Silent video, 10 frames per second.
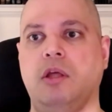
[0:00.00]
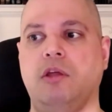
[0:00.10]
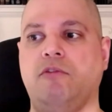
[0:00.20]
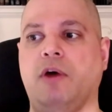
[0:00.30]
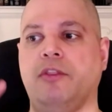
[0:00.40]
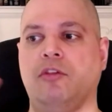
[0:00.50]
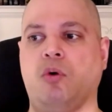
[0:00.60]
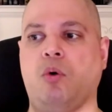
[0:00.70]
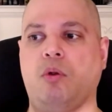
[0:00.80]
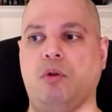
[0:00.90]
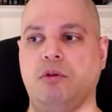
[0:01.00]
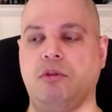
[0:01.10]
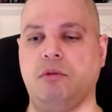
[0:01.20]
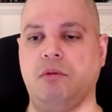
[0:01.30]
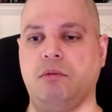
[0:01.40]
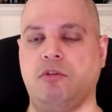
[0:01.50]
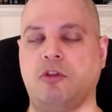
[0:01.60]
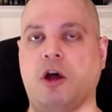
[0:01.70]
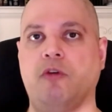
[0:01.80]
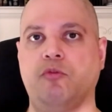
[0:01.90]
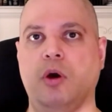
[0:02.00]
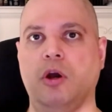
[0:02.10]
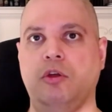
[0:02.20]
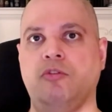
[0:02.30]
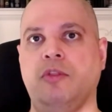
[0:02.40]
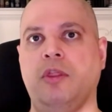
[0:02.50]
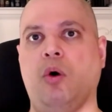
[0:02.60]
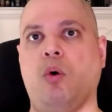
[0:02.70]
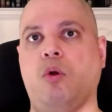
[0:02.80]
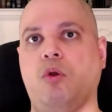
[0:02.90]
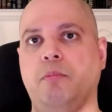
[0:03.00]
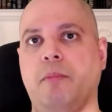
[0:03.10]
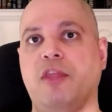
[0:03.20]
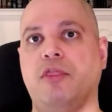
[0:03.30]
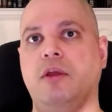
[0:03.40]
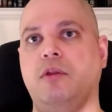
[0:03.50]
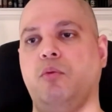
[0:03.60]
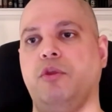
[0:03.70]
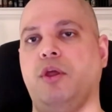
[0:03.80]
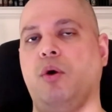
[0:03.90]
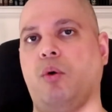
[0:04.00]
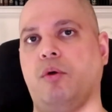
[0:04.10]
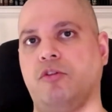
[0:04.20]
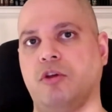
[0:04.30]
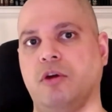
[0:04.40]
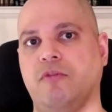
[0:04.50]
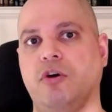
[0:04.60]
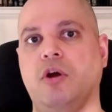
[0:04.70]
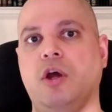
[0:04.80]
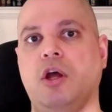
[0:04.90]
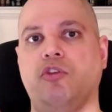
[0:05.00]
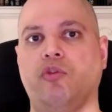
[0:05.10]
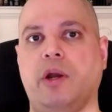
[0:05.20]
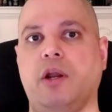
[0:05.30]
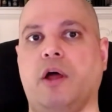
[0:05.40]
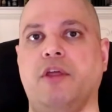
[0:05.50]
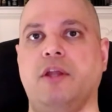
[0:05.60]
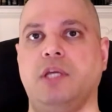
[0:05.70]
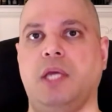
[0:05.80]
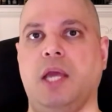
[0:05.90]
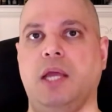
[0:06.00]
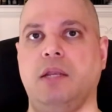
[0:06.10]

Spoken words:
you've got this old software using the old method with the old server trying to authenticate,